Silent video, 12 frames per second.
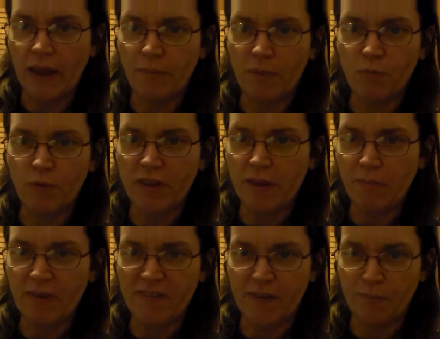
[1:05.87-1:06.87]
I have been really
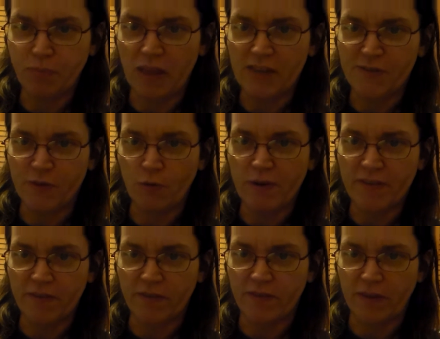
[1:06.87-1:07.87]
busy, plus
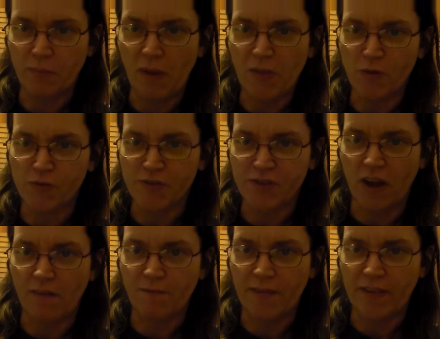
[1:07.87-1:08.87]
doing some other
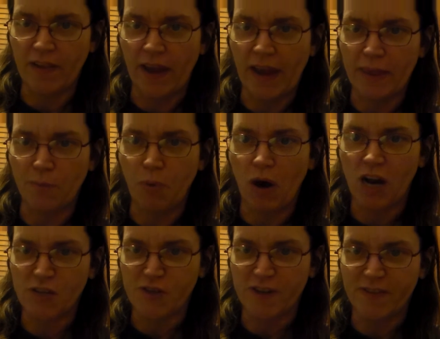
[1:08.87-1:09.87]
stuff and, and a
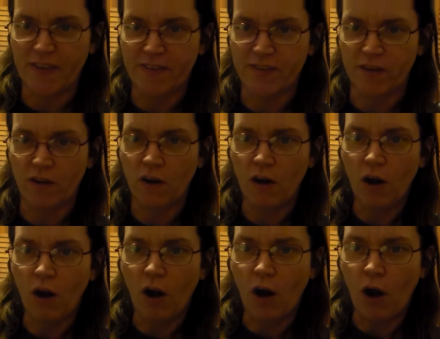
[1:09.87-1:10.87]
project that's
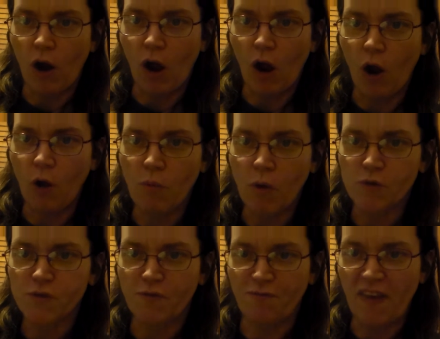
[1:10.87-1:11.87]

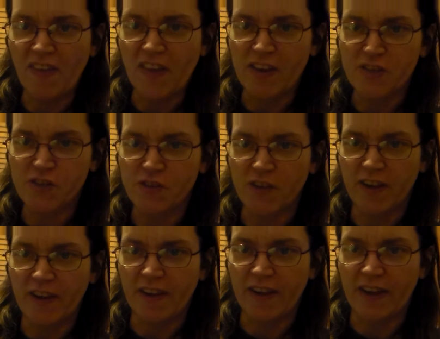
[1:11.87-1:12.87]
almost finished
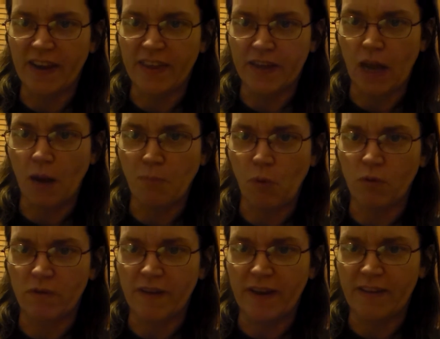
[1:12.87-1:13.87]
in a
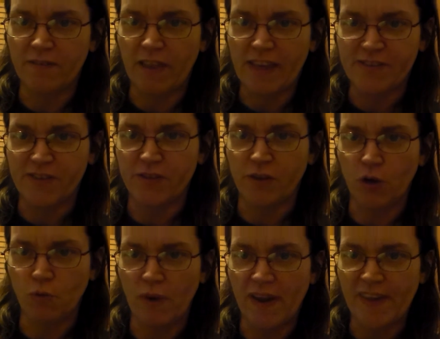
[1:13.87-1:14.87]
couple in less than
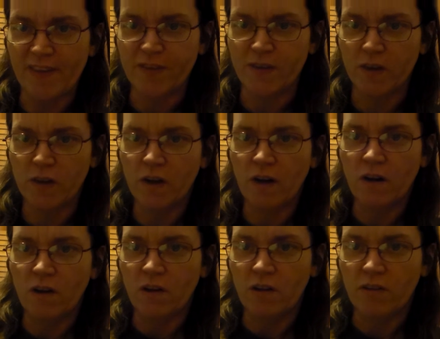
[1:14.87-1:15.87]
two weeks.
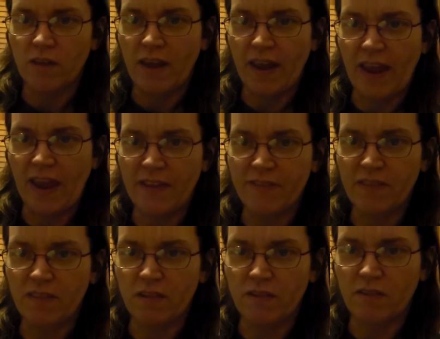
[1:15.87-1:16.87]

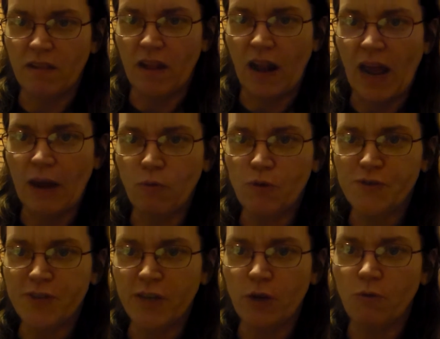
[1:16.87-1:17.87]
And I will
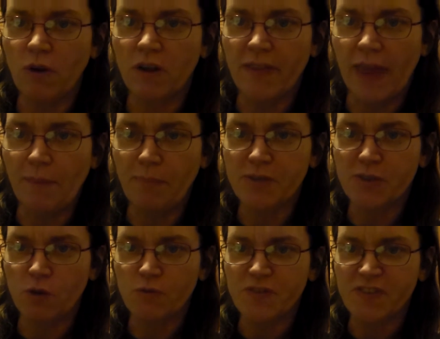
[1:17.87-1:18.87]
see you on
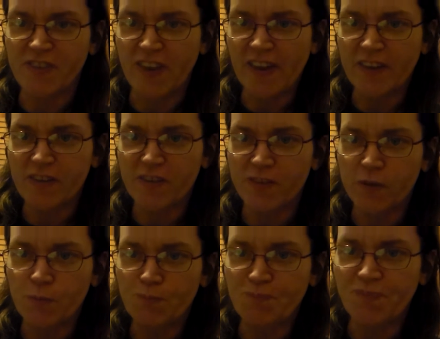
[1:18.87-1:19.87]
episode six.